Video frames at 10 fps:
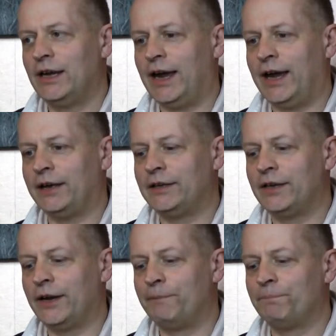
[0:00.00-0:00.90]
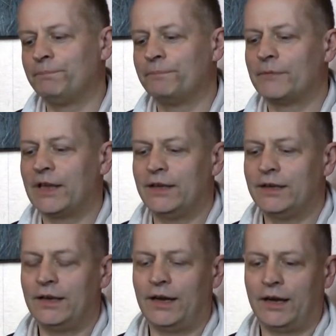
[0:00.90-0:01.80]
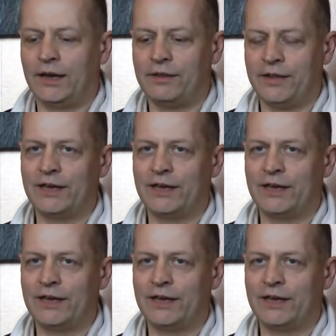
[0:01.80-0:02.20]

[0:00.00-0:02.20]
And then,